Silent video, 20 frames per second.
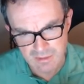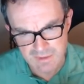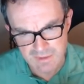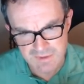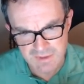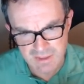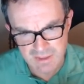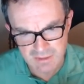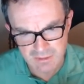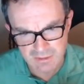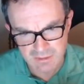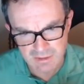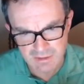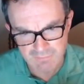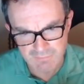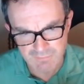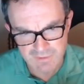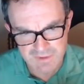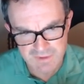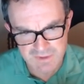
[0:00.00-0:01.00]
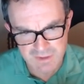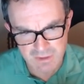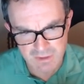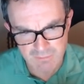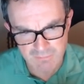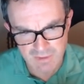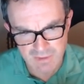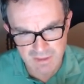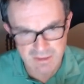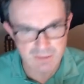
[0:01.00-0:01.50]
Isn't that going to give this no
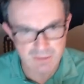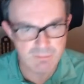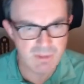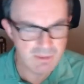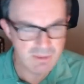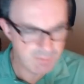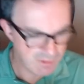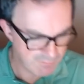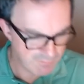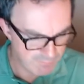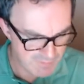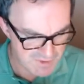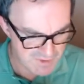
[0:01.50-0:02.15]
value? Maybe I've